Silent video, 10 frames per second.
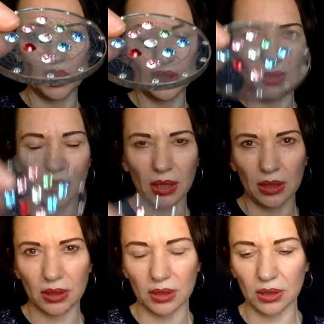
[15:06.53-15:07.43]
are
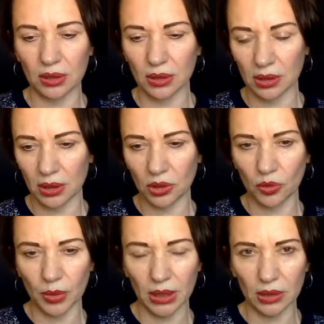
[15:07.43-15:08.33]
indicated in
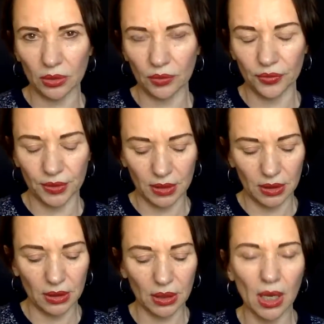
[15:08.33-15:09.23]
your manual for the
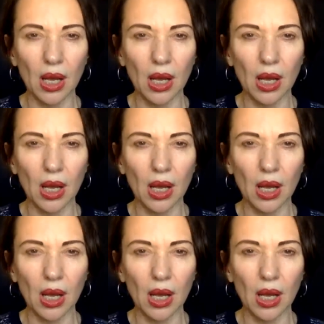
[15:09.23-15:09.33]
disc.